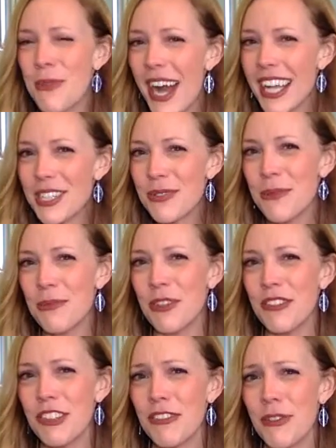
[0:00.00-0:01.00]
want to
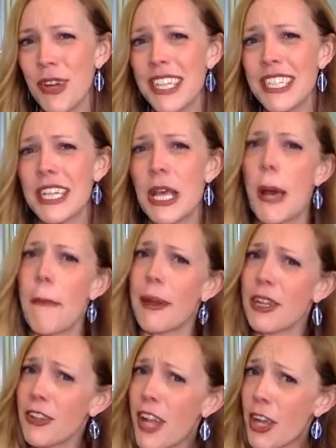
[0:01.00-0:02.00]
improve your voice, but
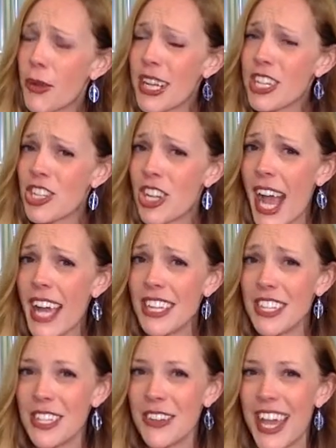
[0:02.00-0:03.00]
you're not quite sure how to
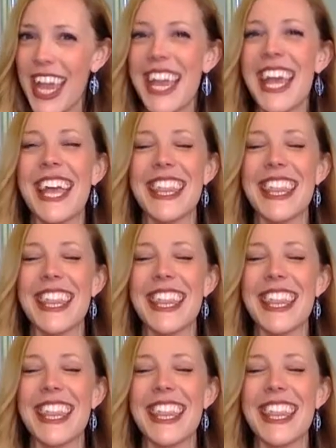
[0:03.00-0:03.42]
do it,